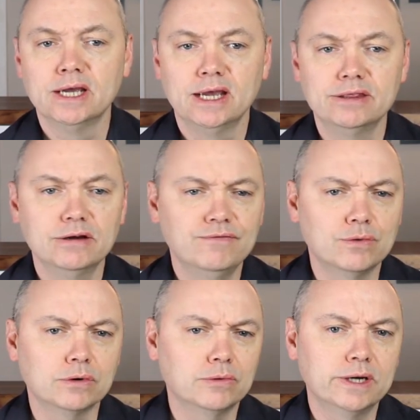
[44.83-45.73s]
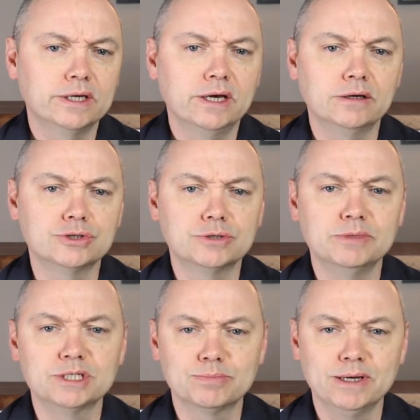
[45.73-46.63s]
and therefore great care should
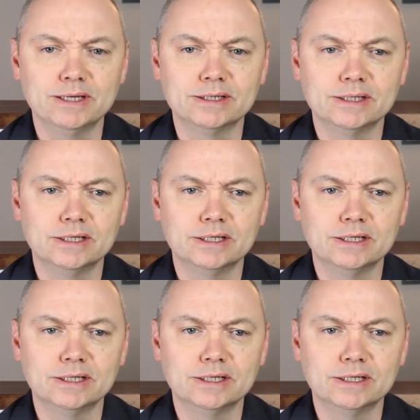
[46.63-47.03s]
be spent